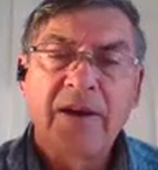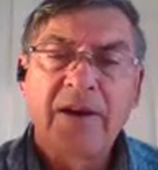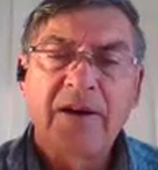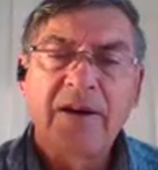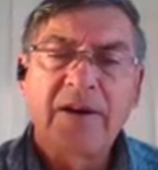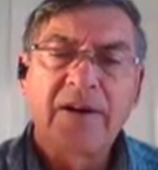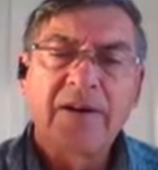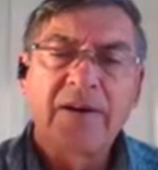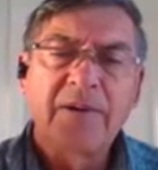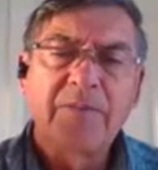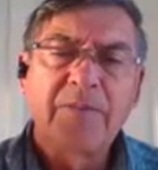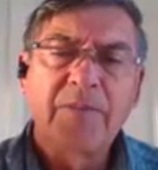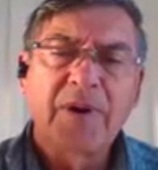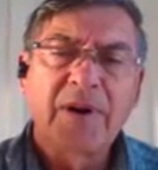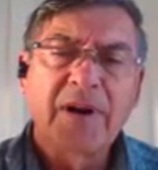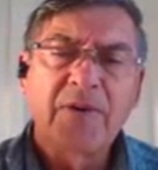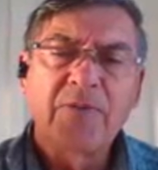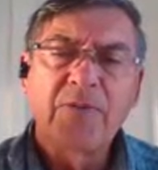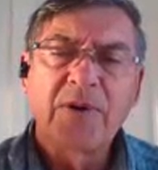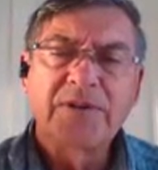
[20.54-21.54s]

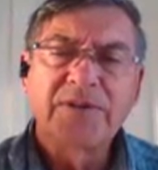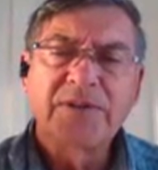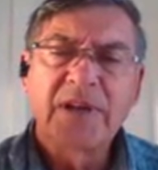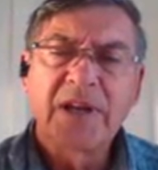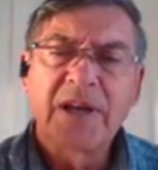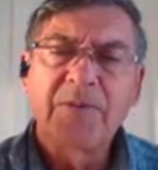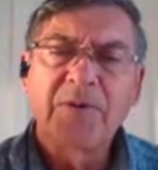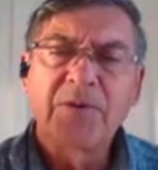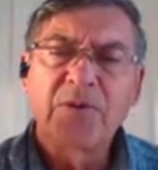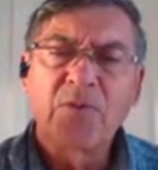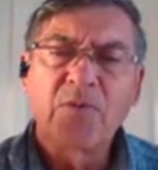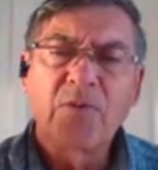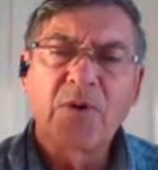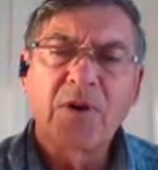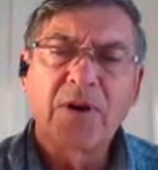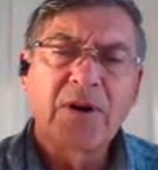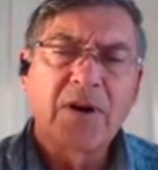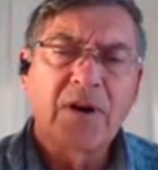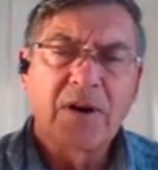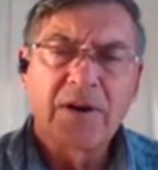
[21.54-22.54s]
But I was able to
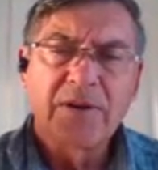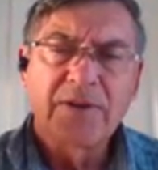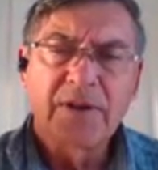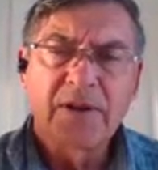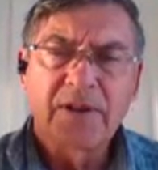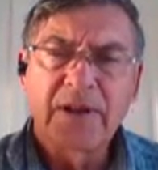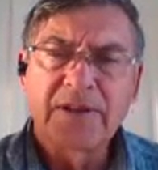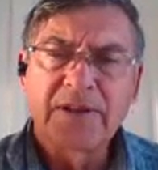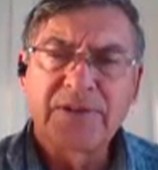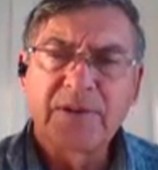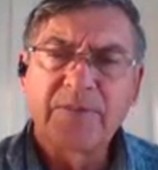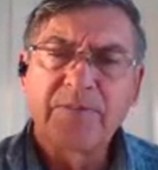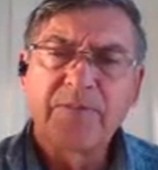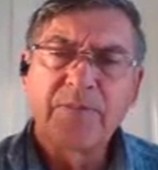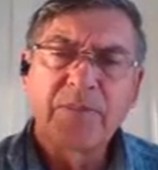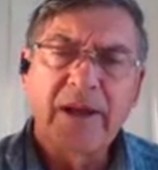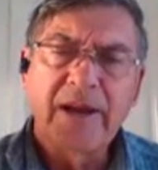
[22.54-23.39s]
work on the lesson